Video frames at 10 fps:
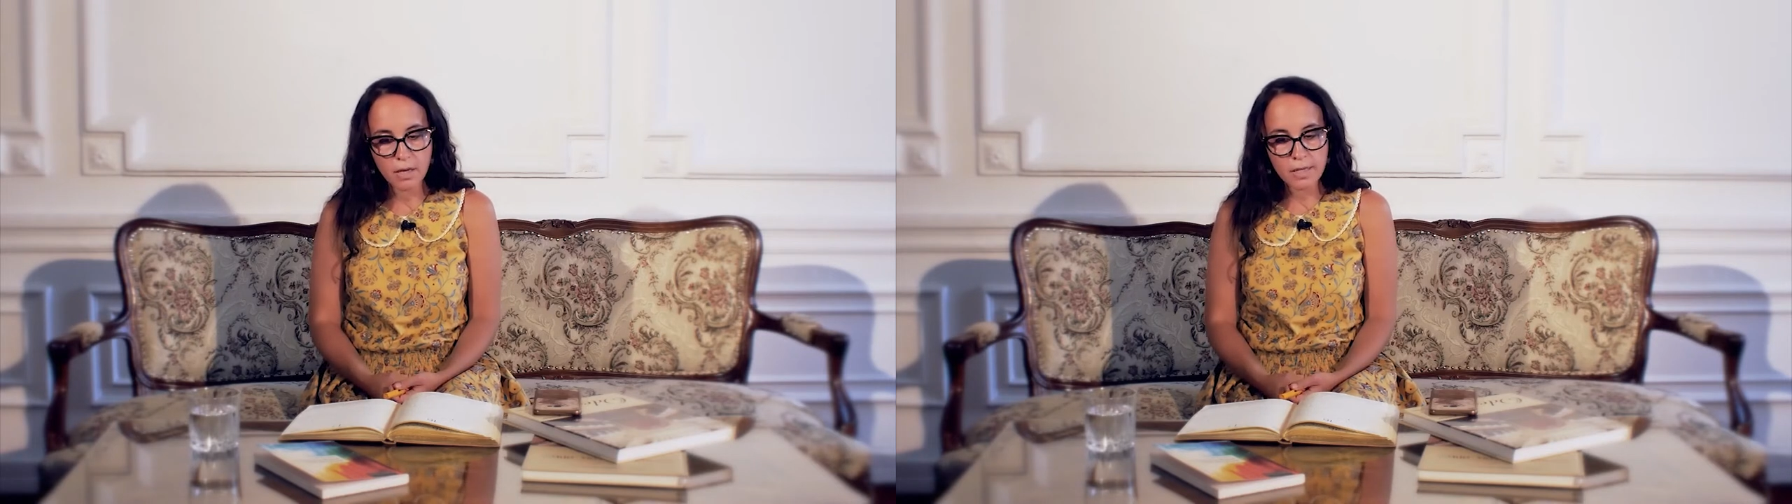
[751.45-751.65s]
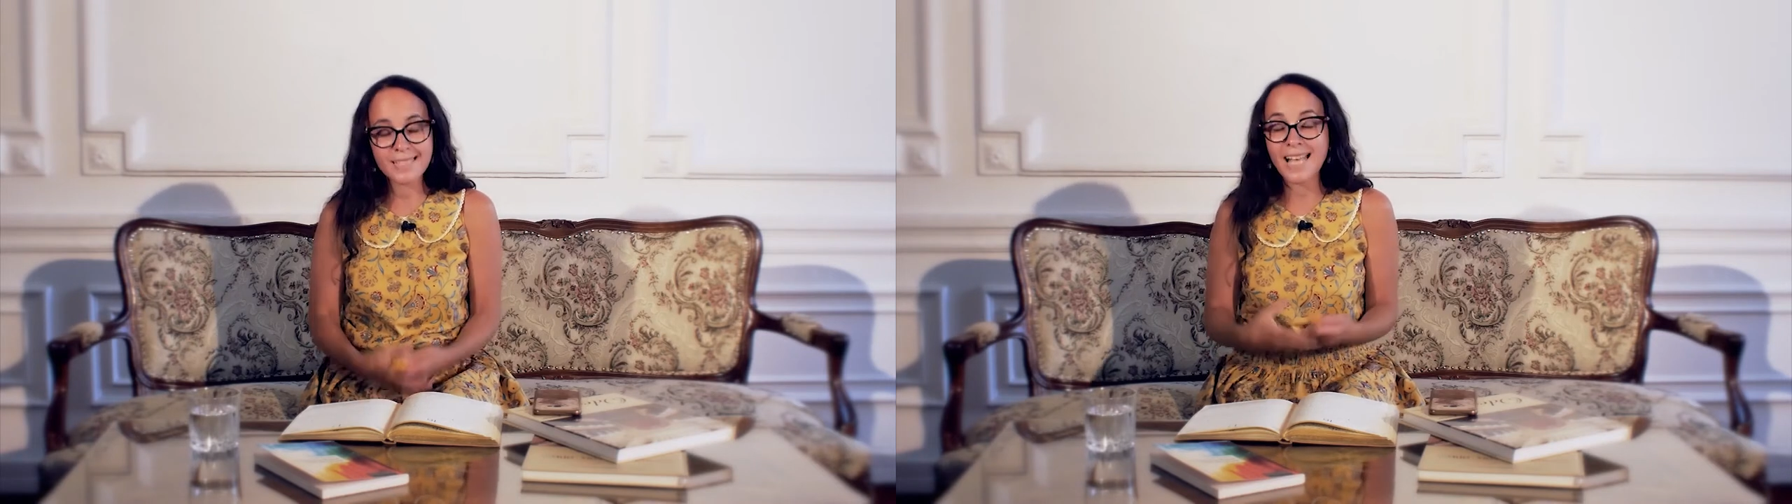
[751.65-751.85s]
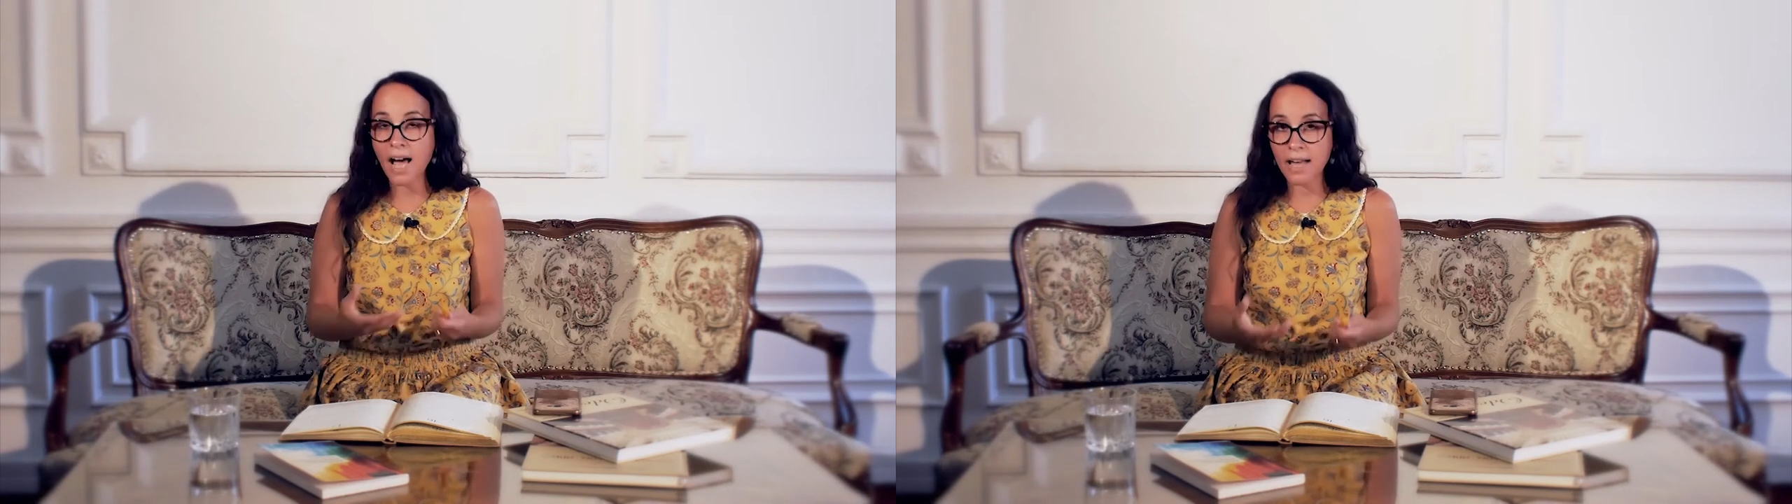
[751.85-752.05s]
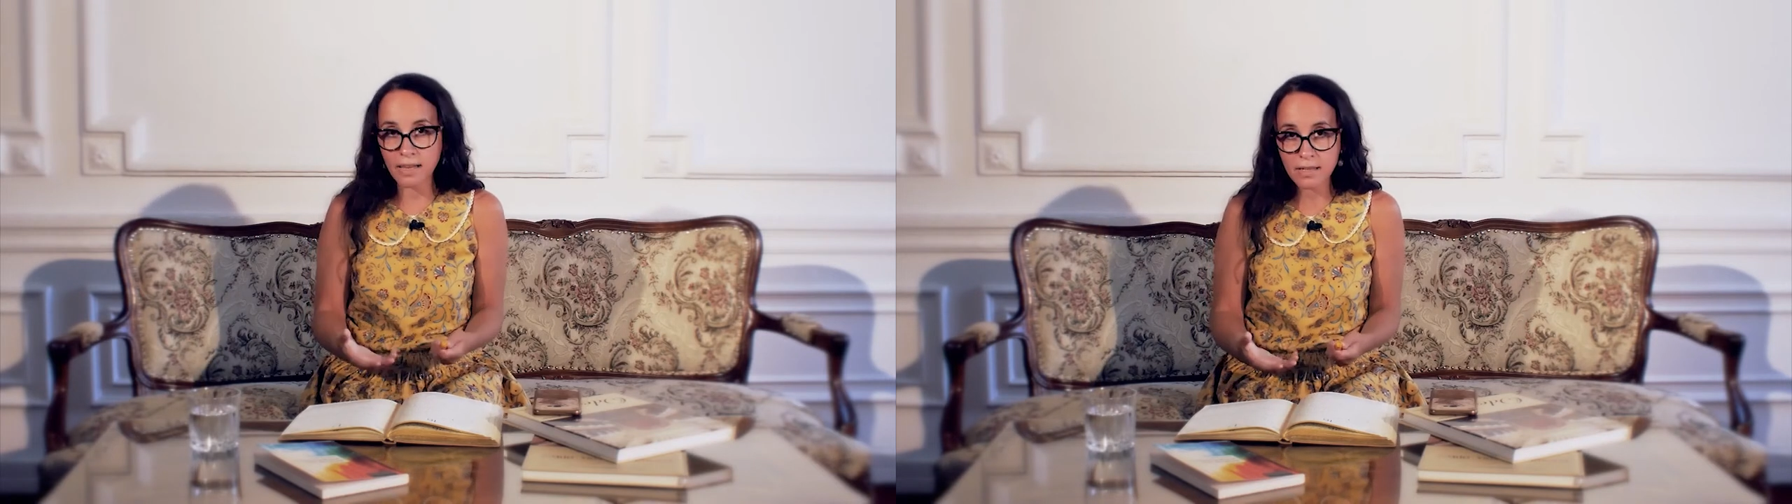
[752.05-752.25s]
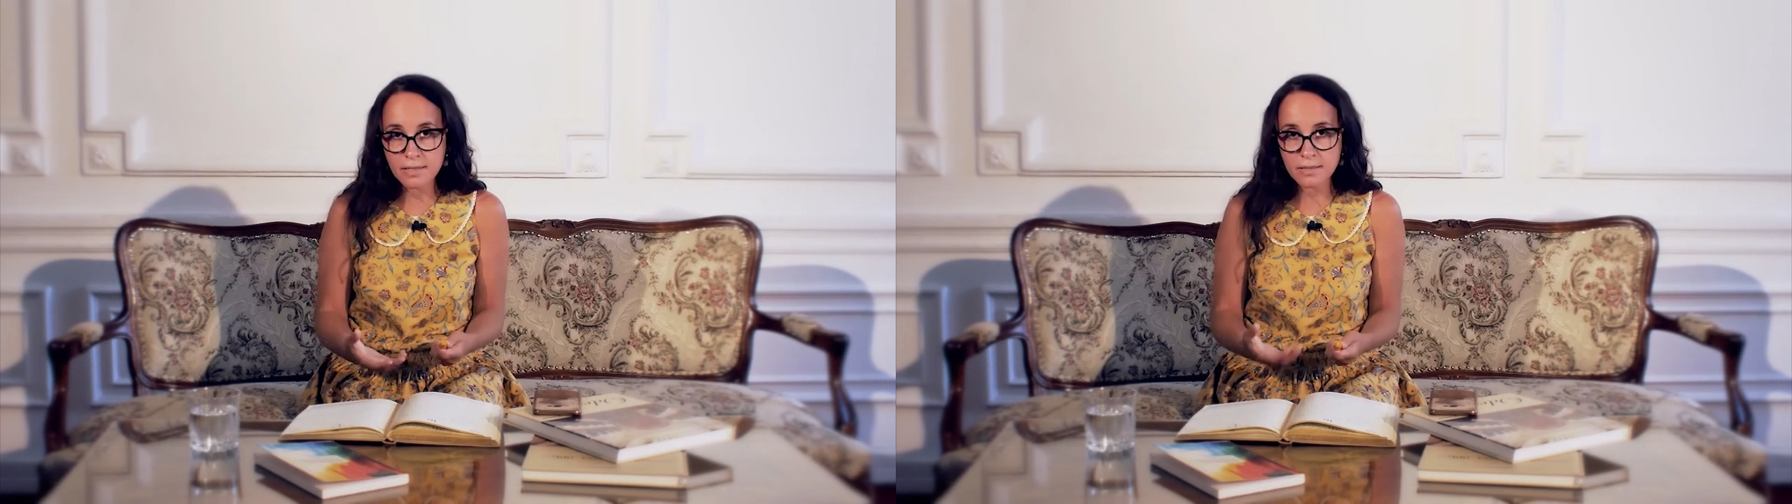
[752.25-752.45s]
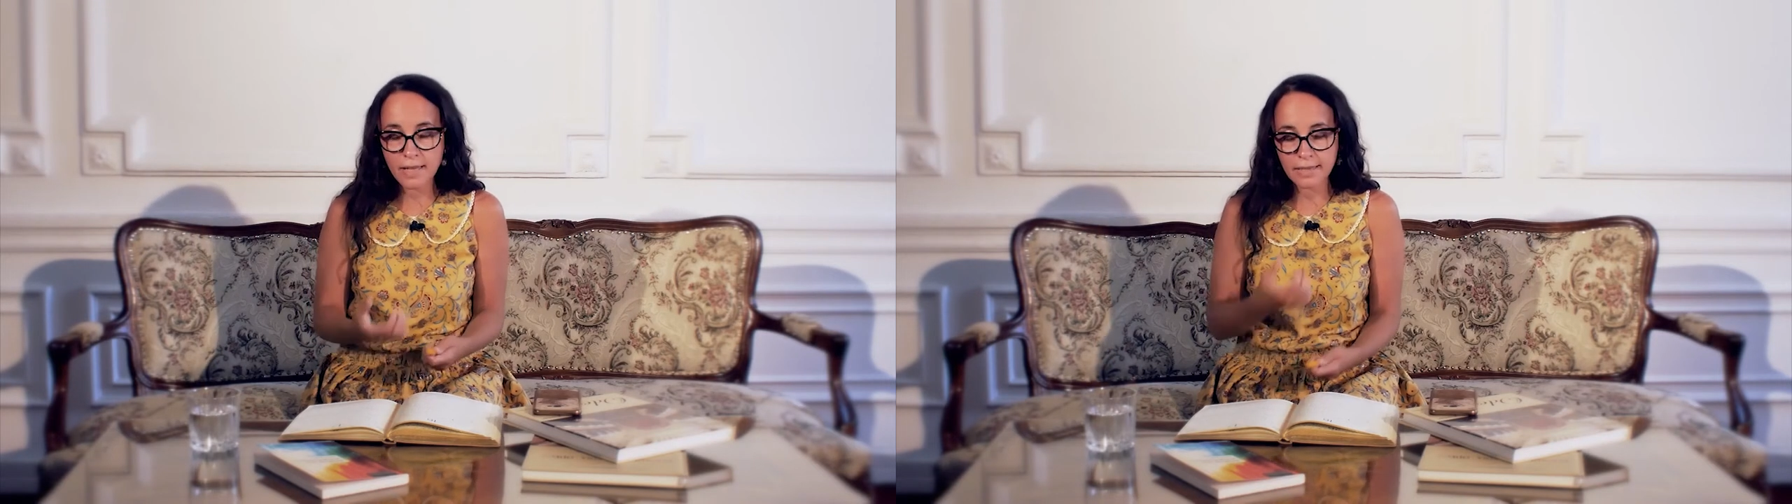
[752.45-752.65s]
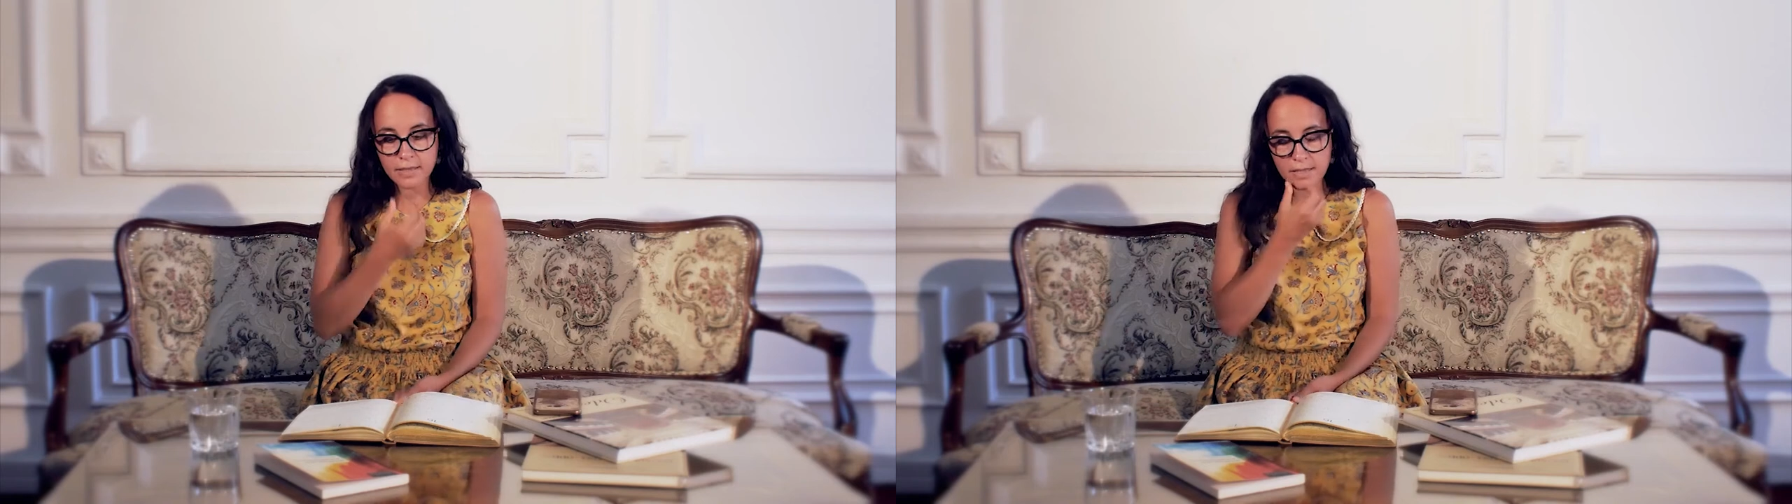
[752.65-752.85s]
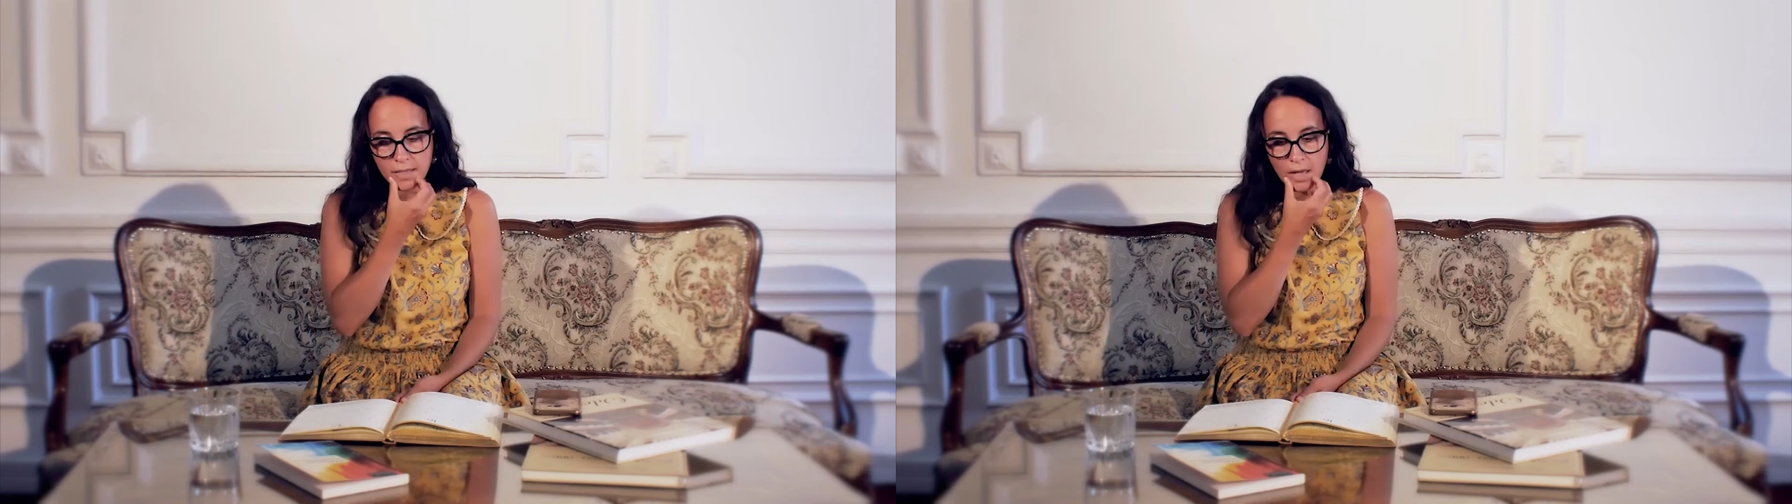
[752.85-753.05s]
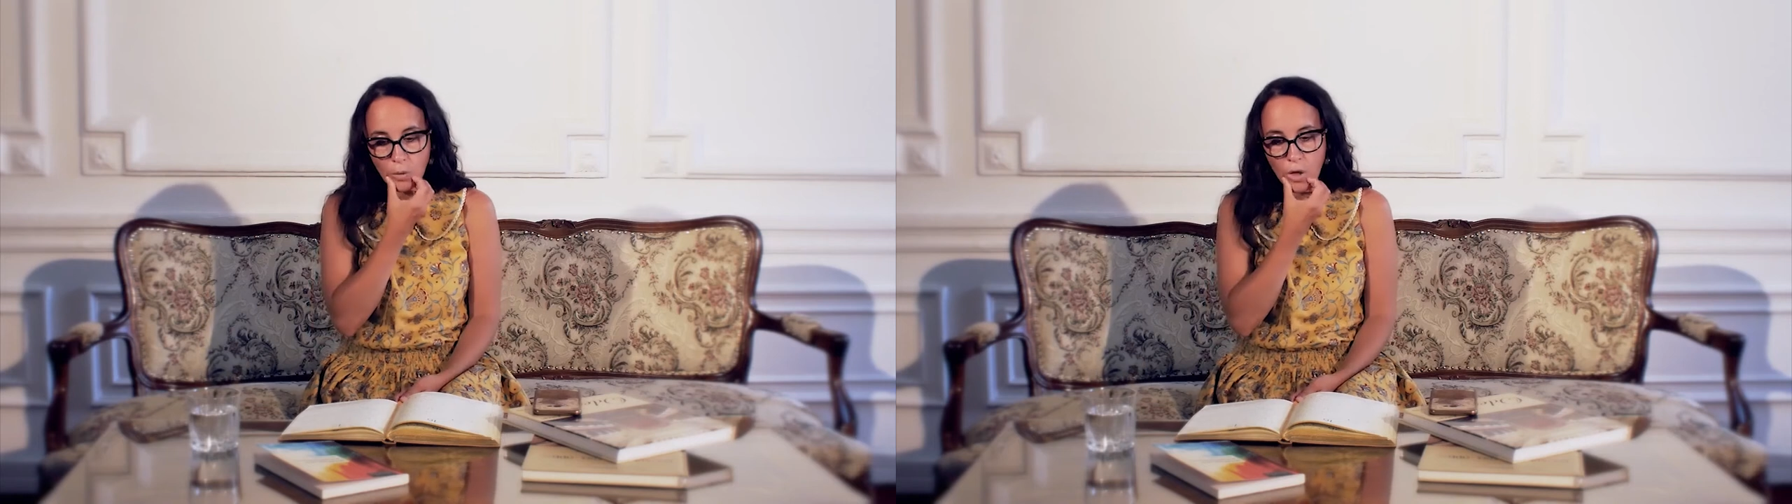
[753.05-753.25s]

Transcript: silenced, that is no